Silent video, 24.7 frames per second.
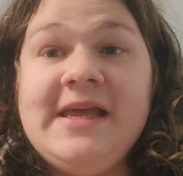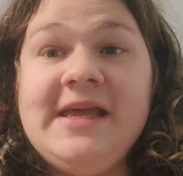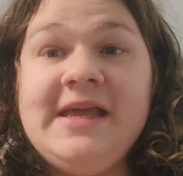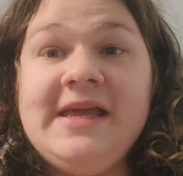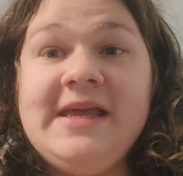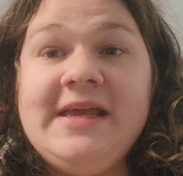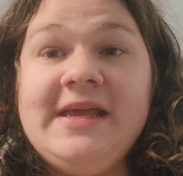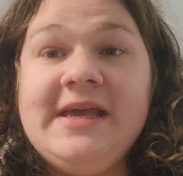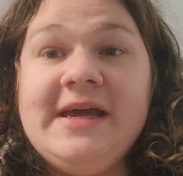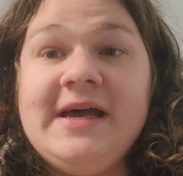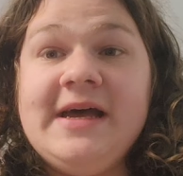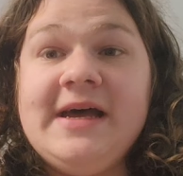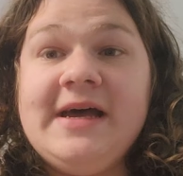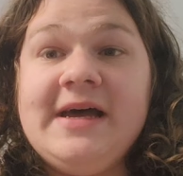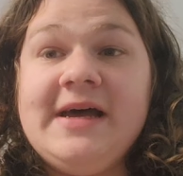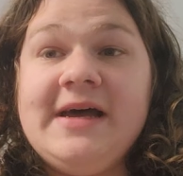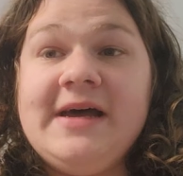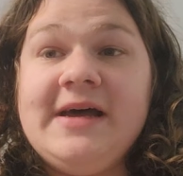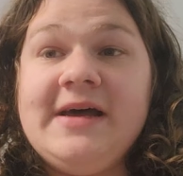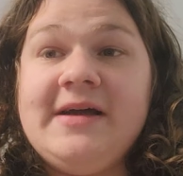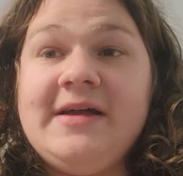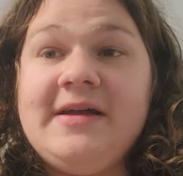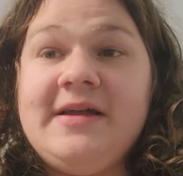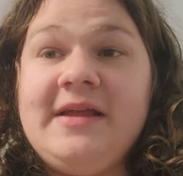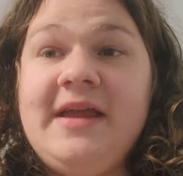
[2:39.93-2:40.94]
He
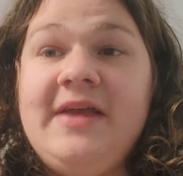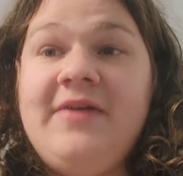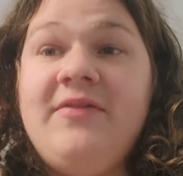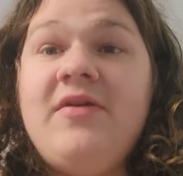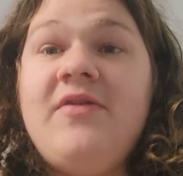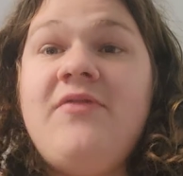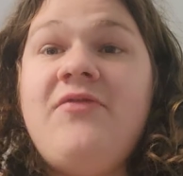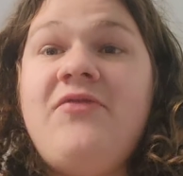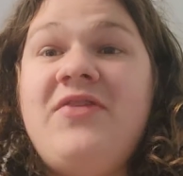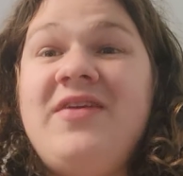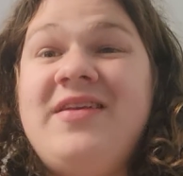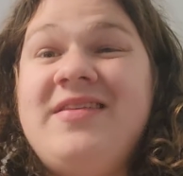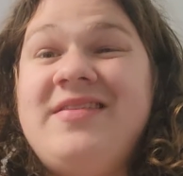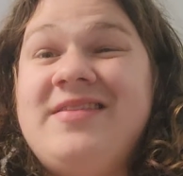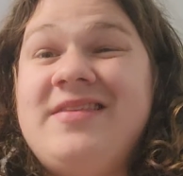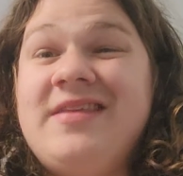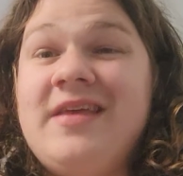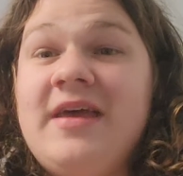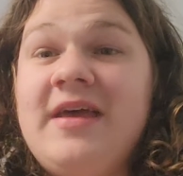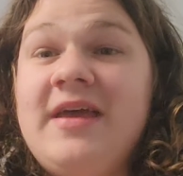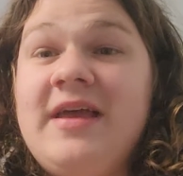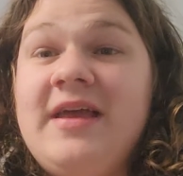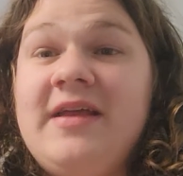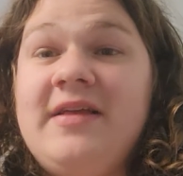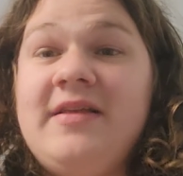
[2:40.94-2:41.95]
uh, even if he
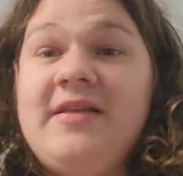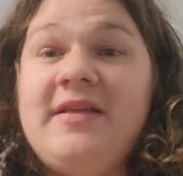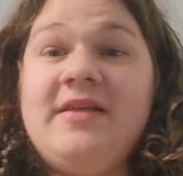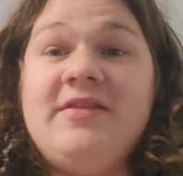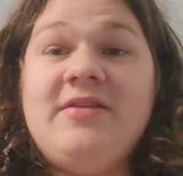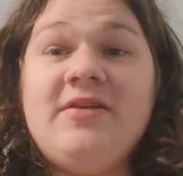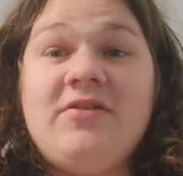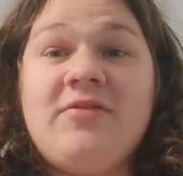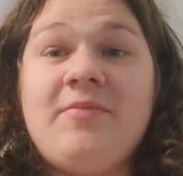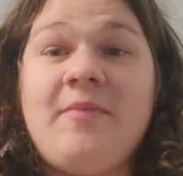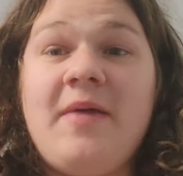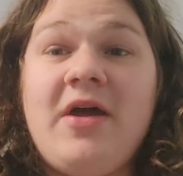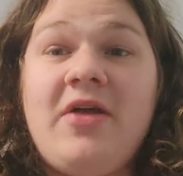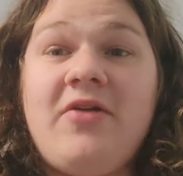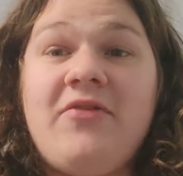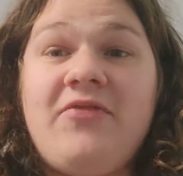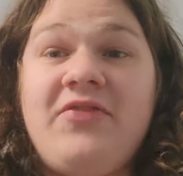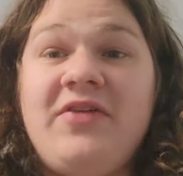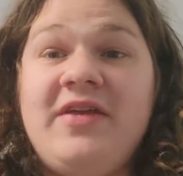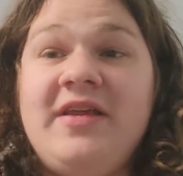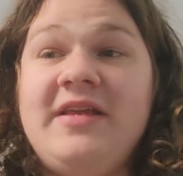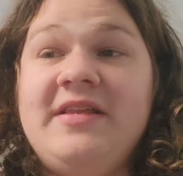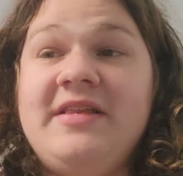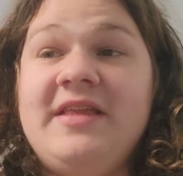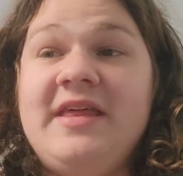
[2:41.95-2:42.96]
it doesn't matter
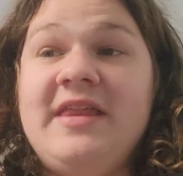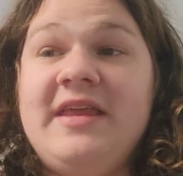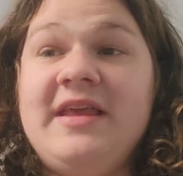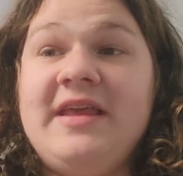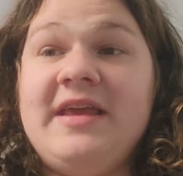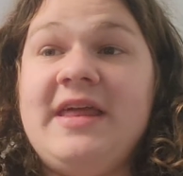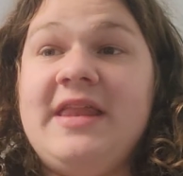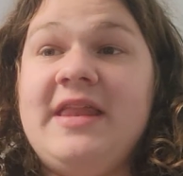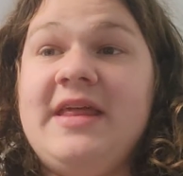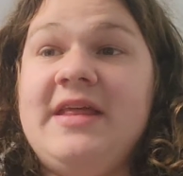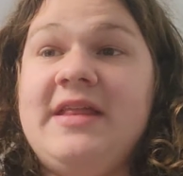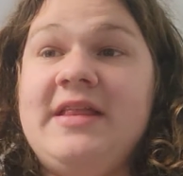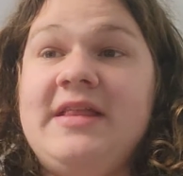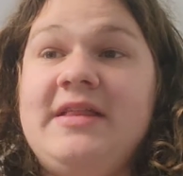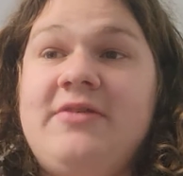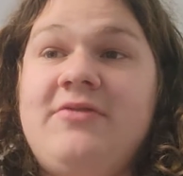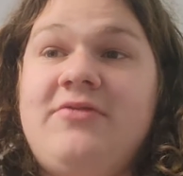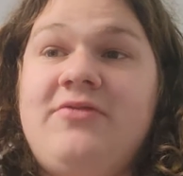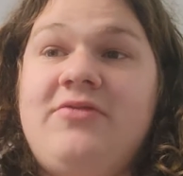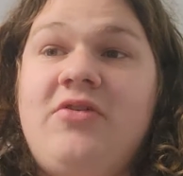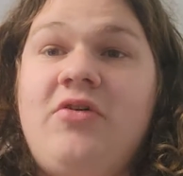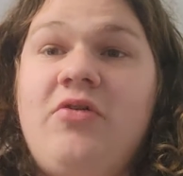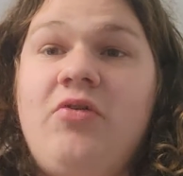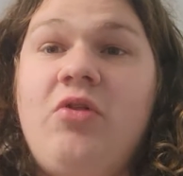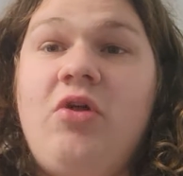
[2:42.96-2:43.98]
if he didn't get it.
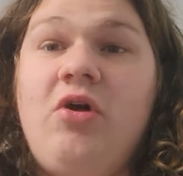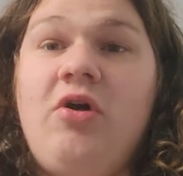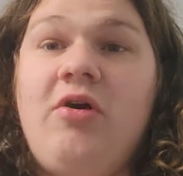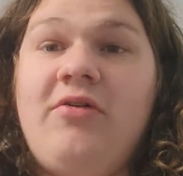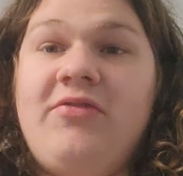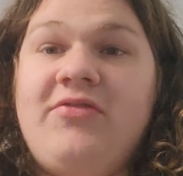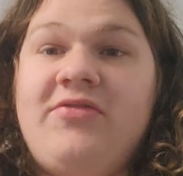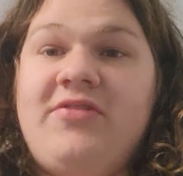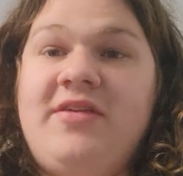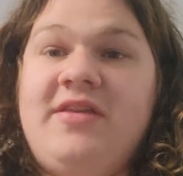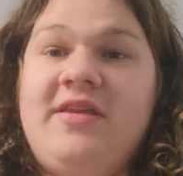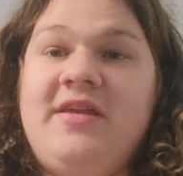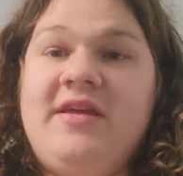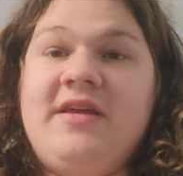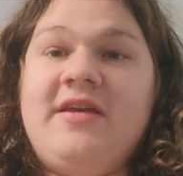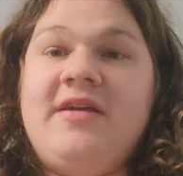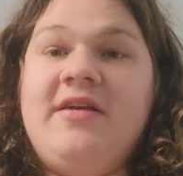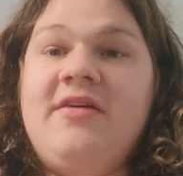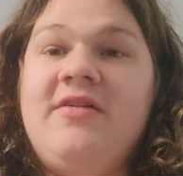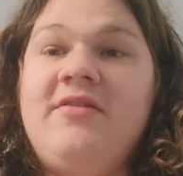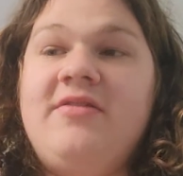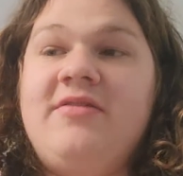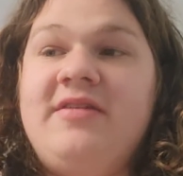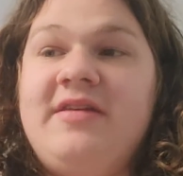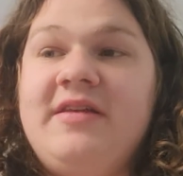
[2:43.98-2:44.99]
There's no loss in it
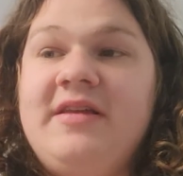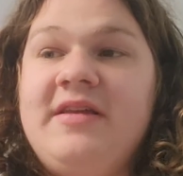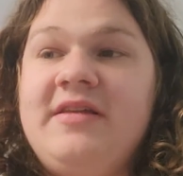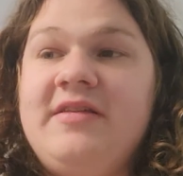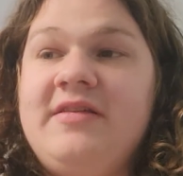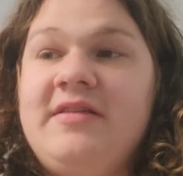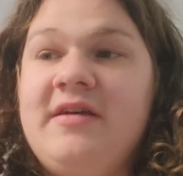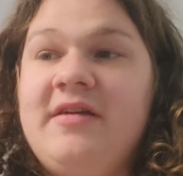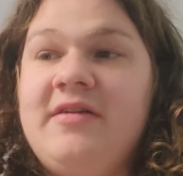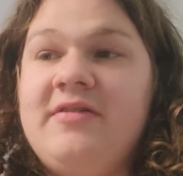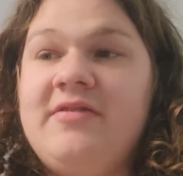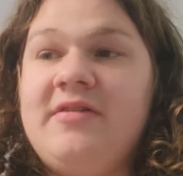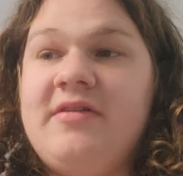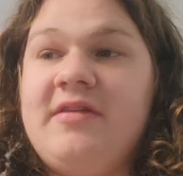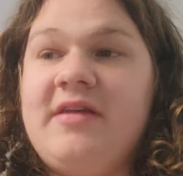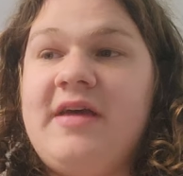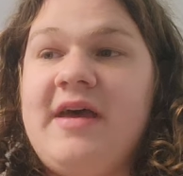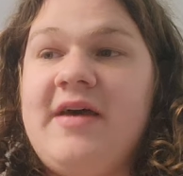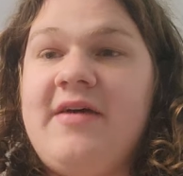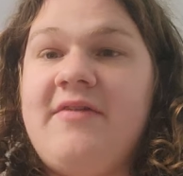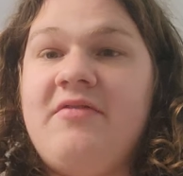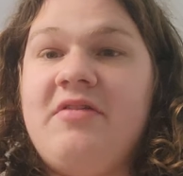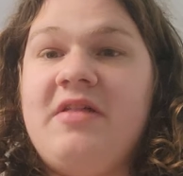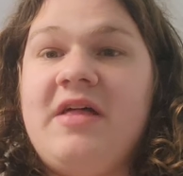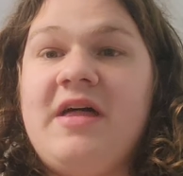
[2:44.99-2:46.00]
because he doesn't
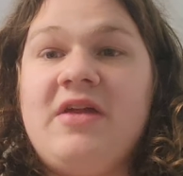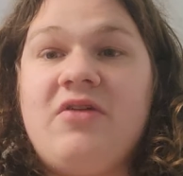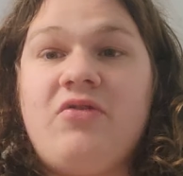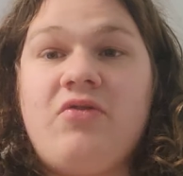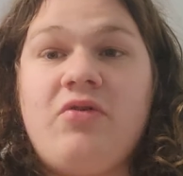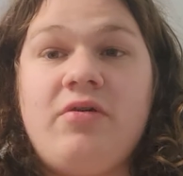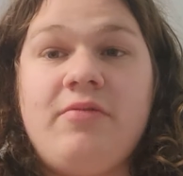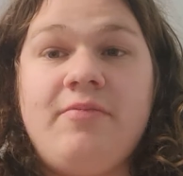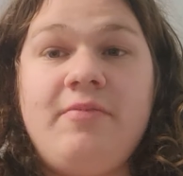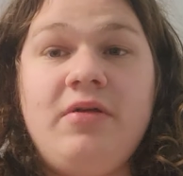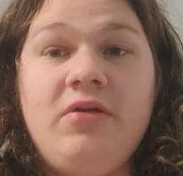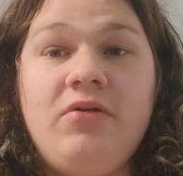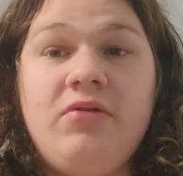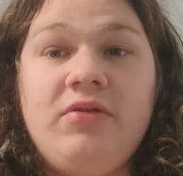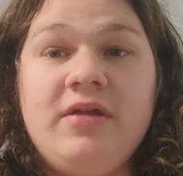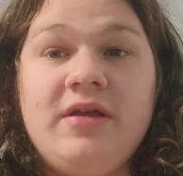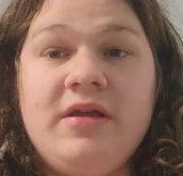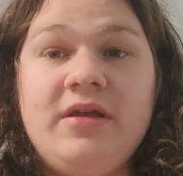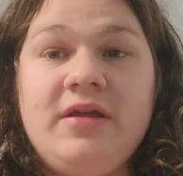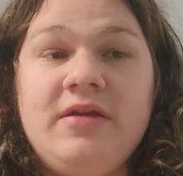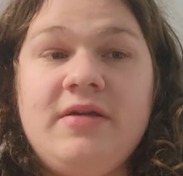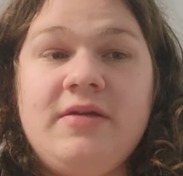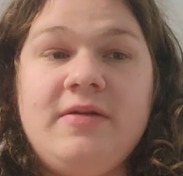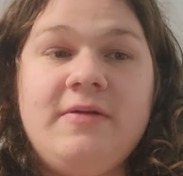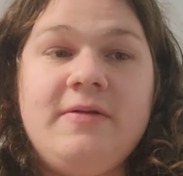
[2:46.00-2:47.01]
have a lot of
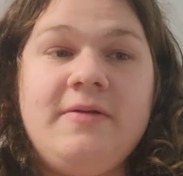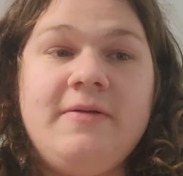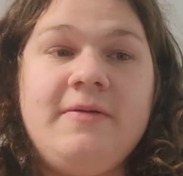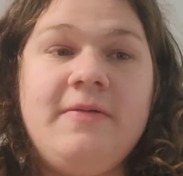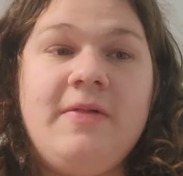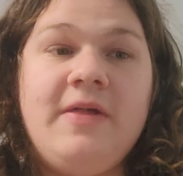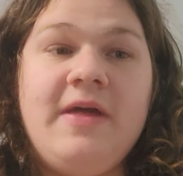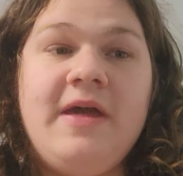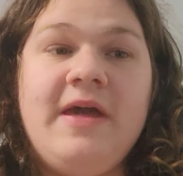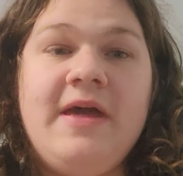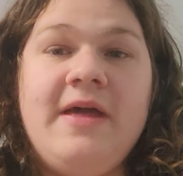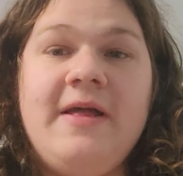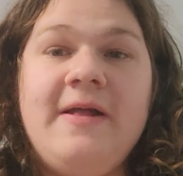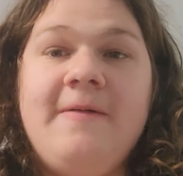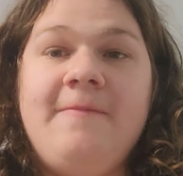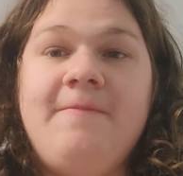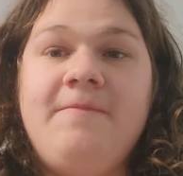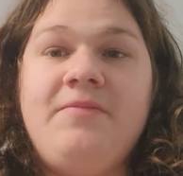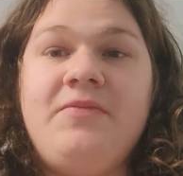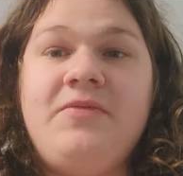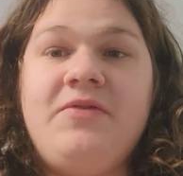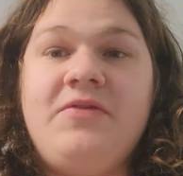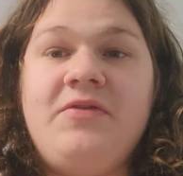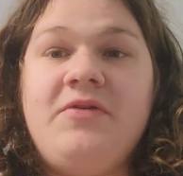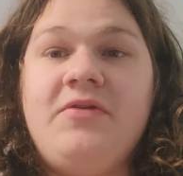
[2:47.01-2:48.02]
credibility,
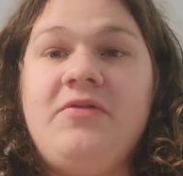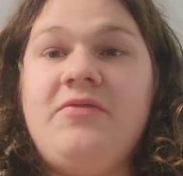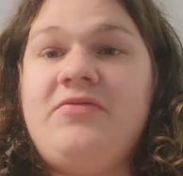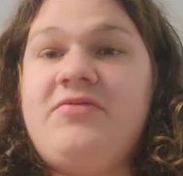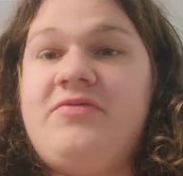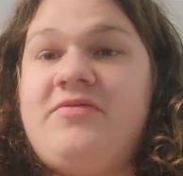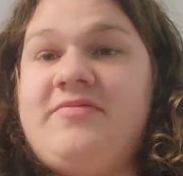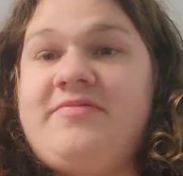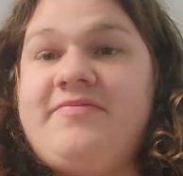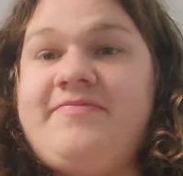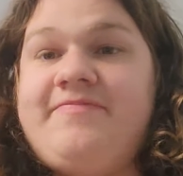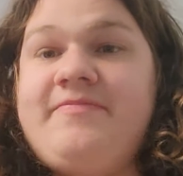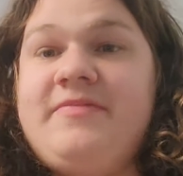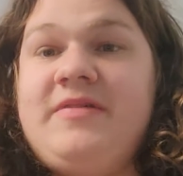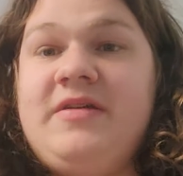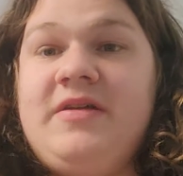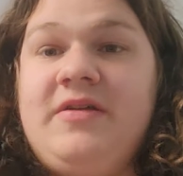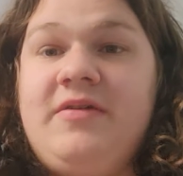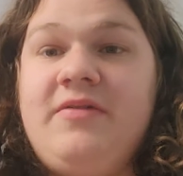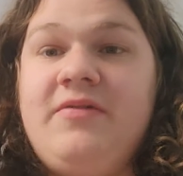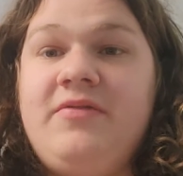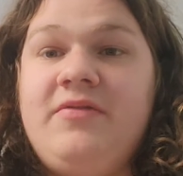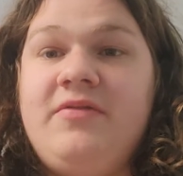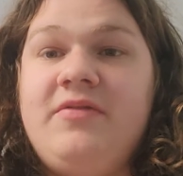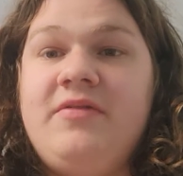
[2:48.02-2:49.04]
and so it's you
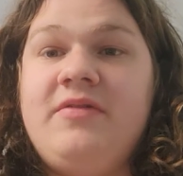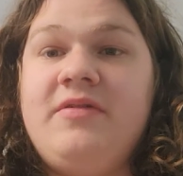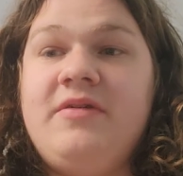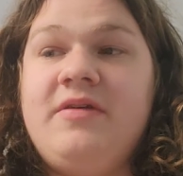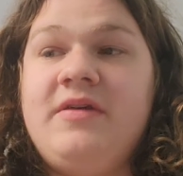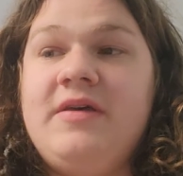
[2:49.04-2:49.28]
know